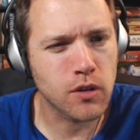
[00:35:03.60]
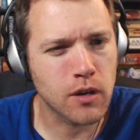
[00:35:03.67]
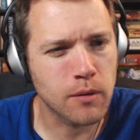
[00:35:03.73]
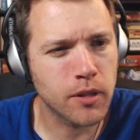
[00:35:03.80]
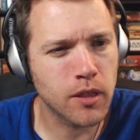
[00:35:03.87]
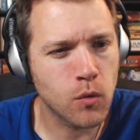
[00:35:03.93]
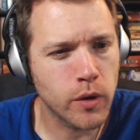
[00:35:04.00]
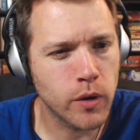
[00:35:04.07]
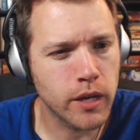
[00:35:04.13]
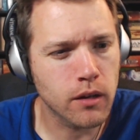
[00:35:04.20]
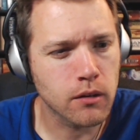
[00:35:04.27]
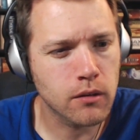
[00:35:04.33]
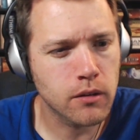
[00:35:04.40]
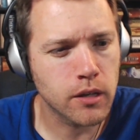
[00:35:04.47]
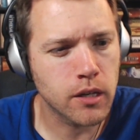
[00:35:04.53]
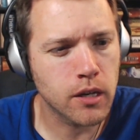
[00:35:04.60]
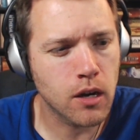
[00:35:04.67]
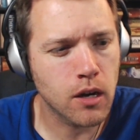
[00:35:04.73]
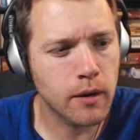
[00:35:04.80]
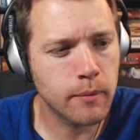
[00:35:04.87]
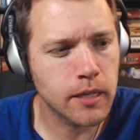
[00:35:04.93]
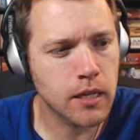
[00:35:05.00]
a loose grip on the wheel.
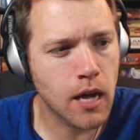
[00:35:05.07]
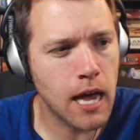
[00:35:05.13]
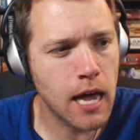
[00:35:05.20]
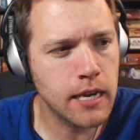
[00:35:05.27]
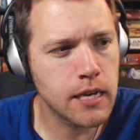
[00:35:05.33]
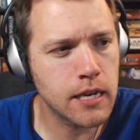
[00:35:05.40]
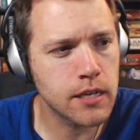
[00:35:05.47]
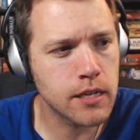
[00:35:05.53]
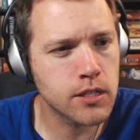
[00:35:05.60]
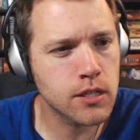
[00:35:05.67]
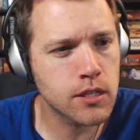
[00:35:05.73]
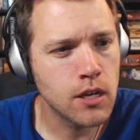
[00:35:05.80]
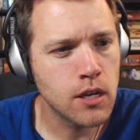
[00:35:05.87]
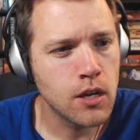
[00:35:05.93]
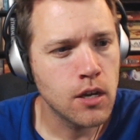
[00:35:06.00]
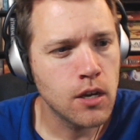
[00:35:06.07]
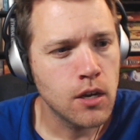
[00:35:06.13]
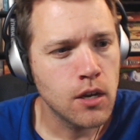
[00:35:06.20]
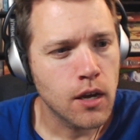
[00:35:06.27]
You know, I mean, God has